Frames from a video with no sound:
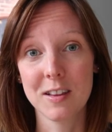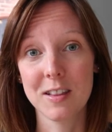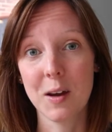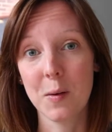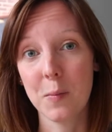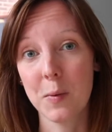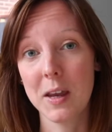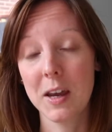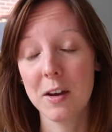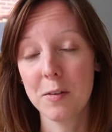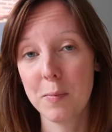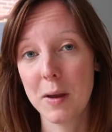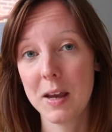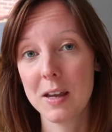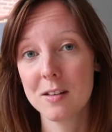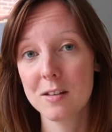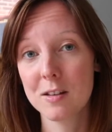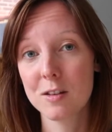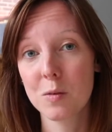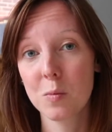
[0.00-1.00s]
that we have
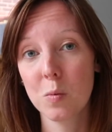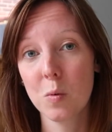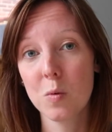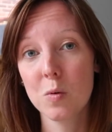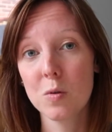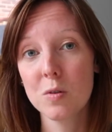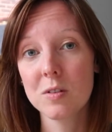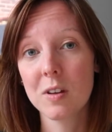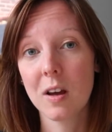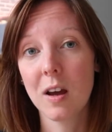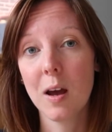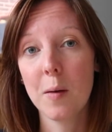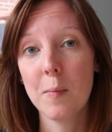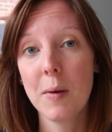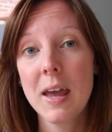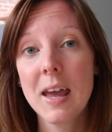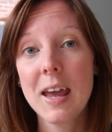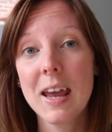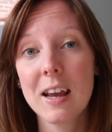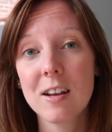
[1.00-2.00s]
painted the walls.
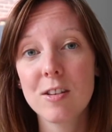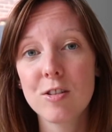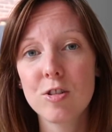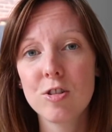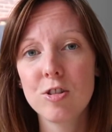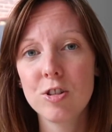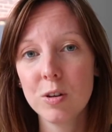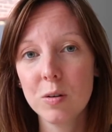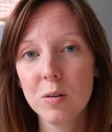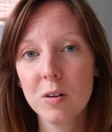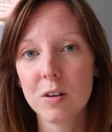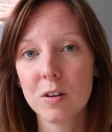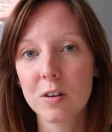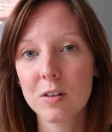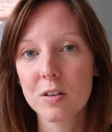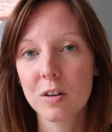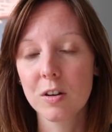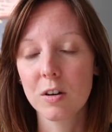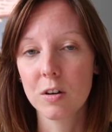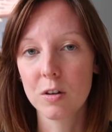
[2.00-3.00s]
It's
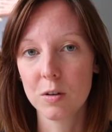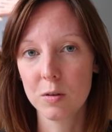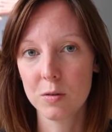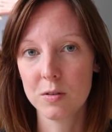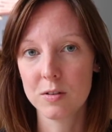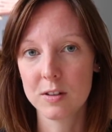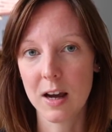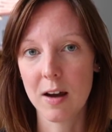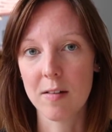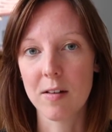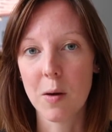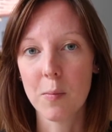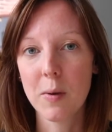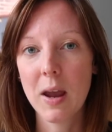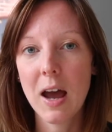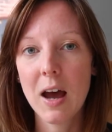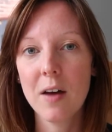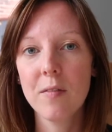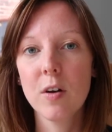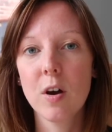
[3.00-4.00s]
Dulux Goose Down, and we
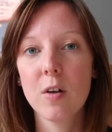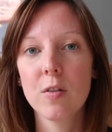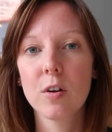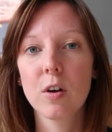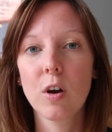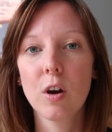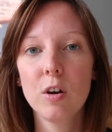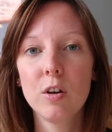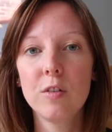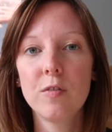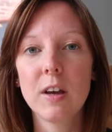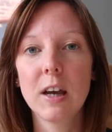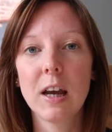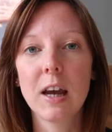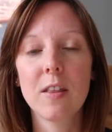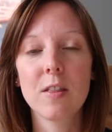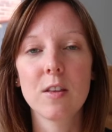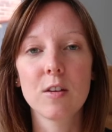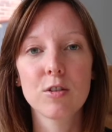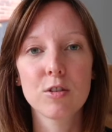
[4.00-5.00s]
have it on the coving
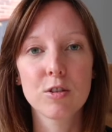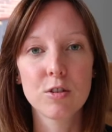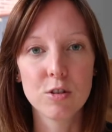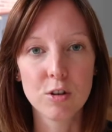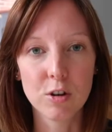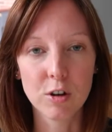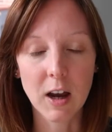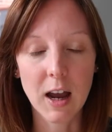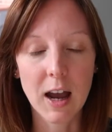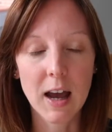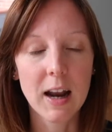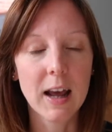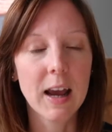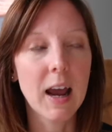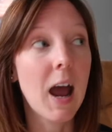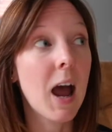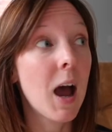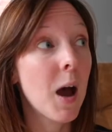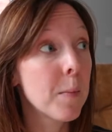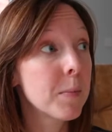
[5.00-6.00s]
in the Snug, and
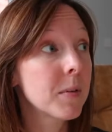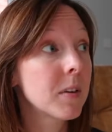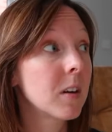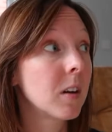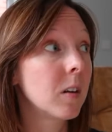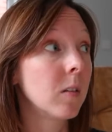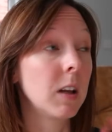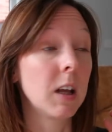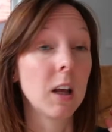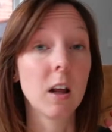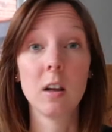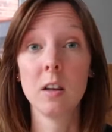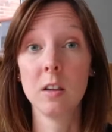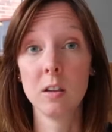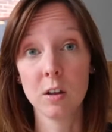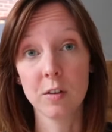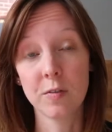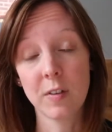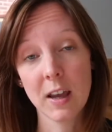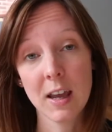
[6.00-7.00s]
I absolutely
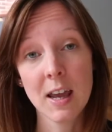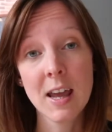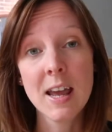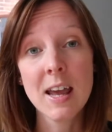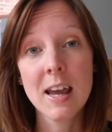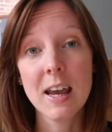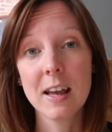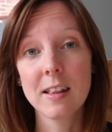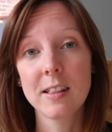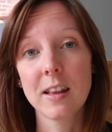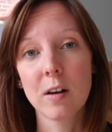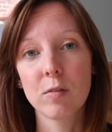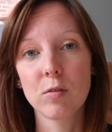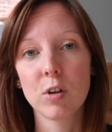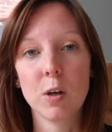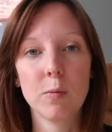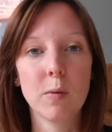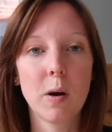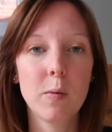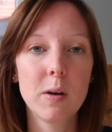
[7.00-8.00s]
love it in that
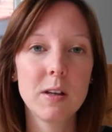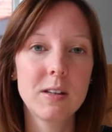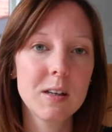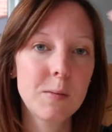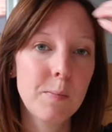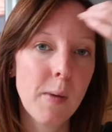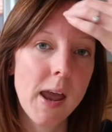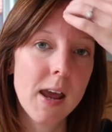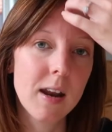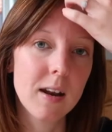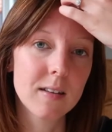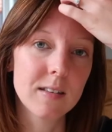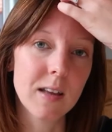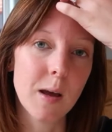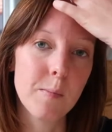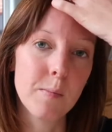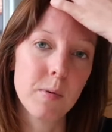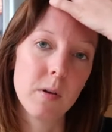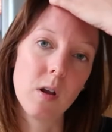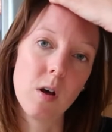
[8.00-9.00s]
room. And we did paint a
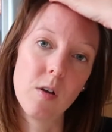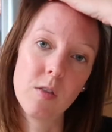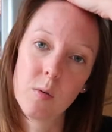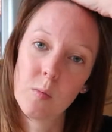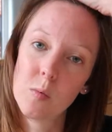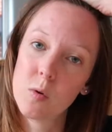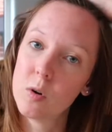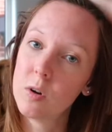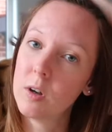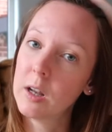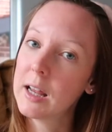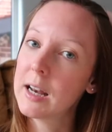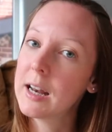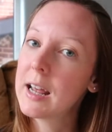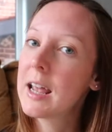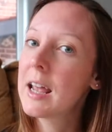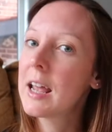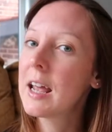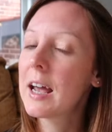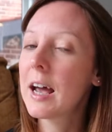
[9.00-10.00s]
sample on the wall in
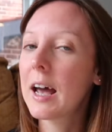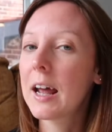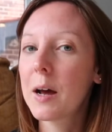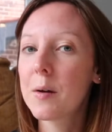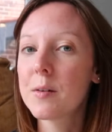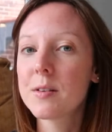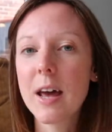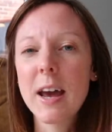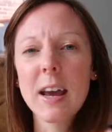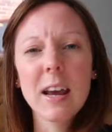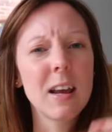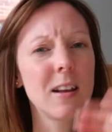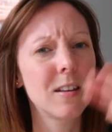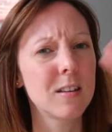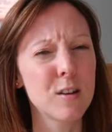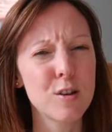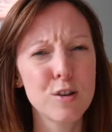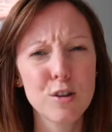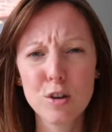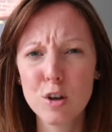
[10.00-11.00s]
here, and I was like,
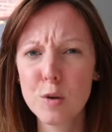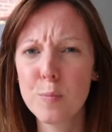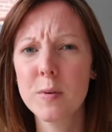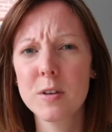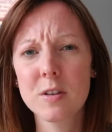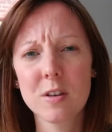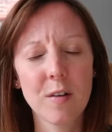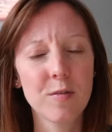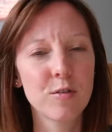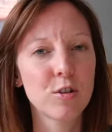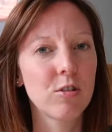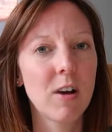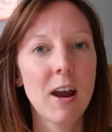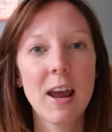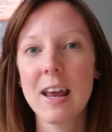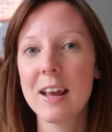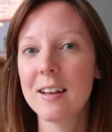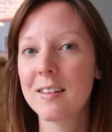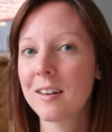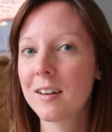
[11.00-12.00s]
it's a super soft
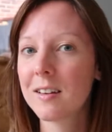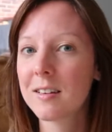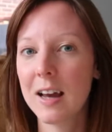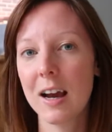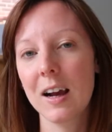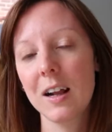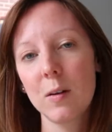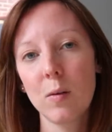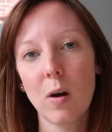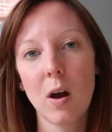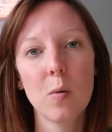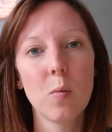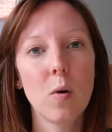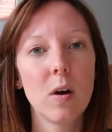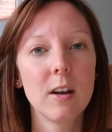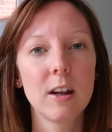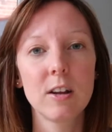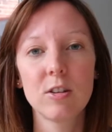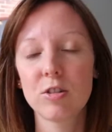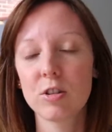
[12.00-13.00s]
grey, it's exactly what I
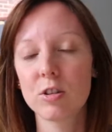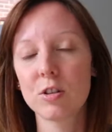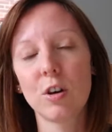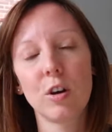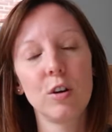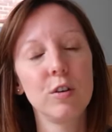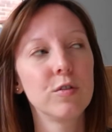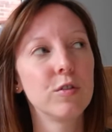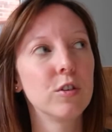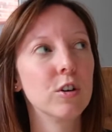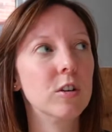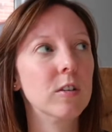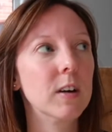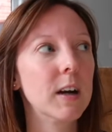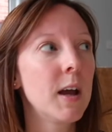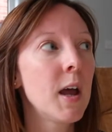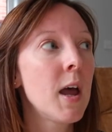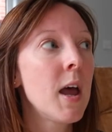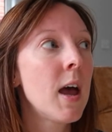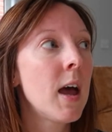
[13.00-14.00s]
want, let's just go for
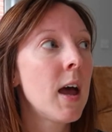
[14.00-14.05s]
it.